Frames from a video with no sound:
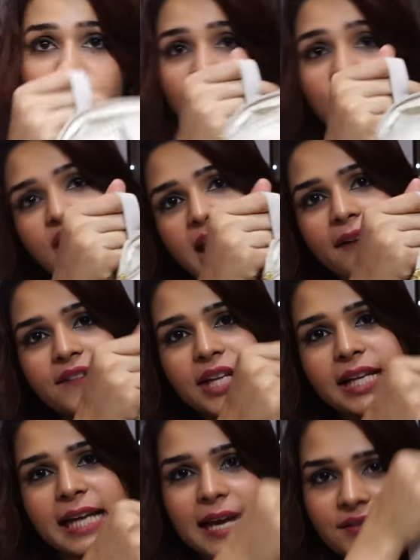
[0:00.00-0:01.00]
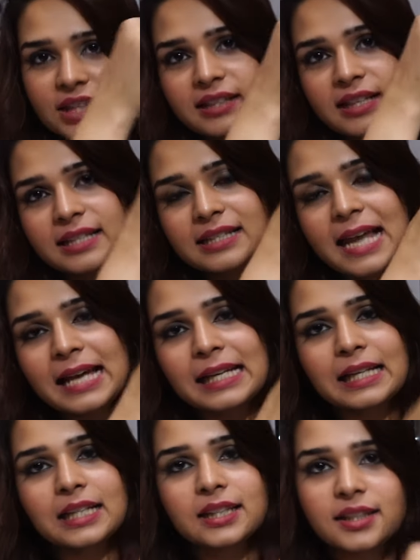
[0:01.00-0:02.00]
if you're traveling, everything's like,
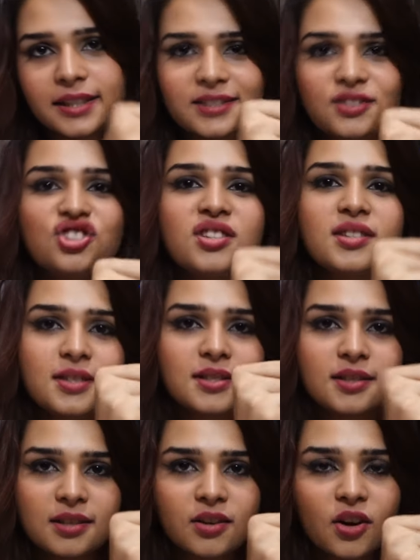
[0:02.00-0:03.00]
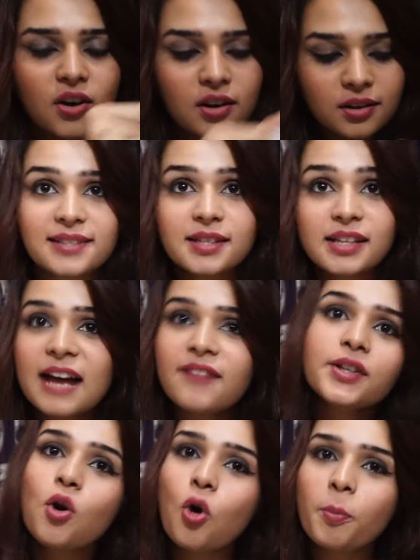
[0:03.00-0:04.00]
it's just here. Still
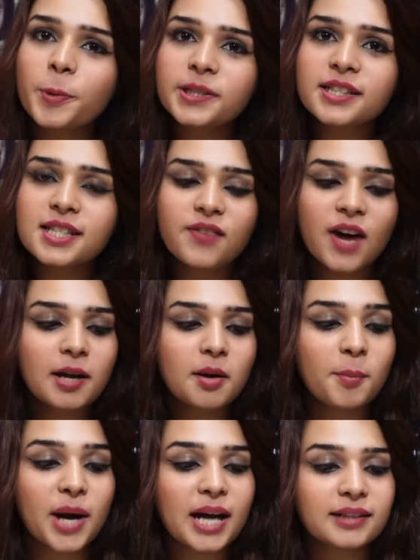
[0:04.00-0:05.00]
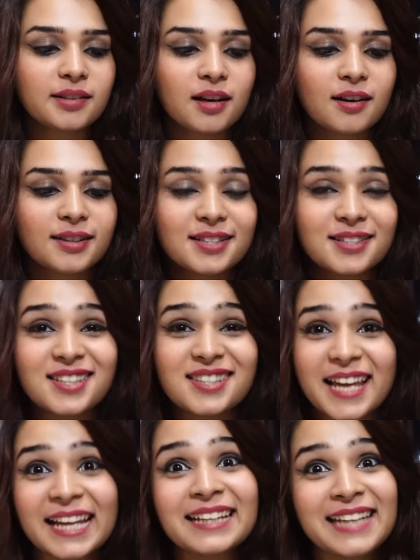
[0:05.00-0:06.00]
haven't opened this one, but this is the
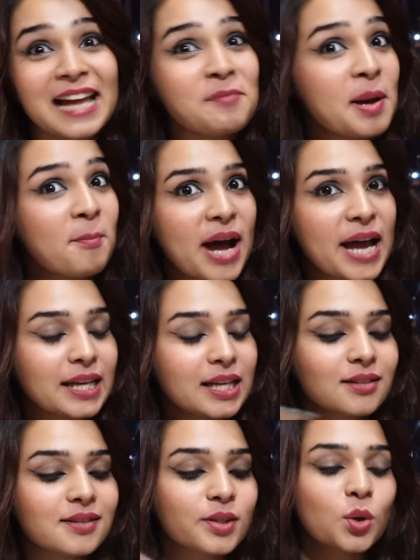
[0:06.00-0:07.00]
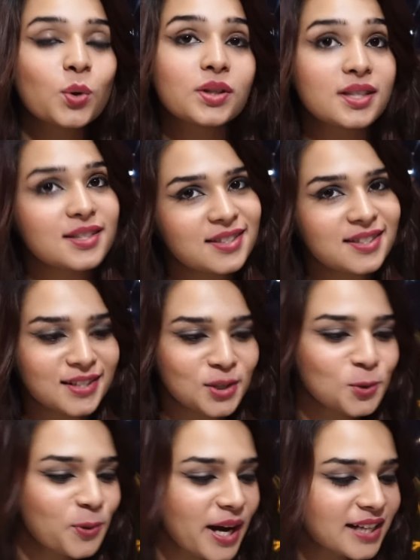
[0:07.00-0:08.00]
second time I'm buying it, so this is a
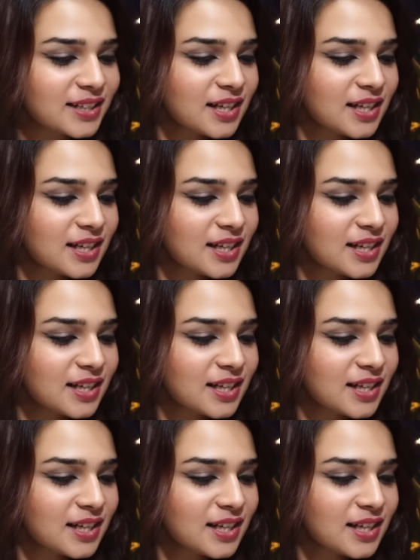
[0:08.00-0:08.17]
new one.